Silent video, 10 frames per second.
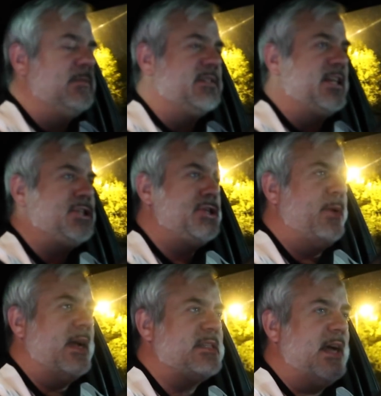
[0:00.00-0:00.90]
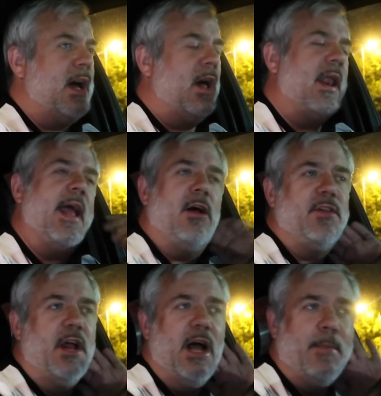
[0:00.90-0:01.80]
It was like 2XL and I
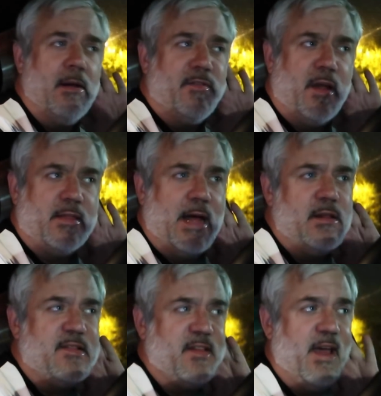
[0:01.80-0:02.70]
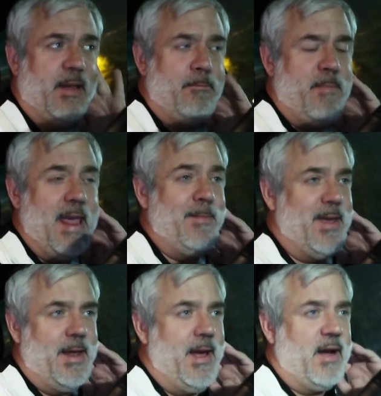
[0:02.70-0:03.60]
held it up and I was like, that looks like
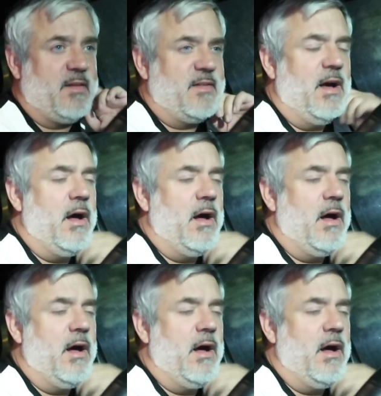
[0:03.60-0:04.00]
maybe an XL.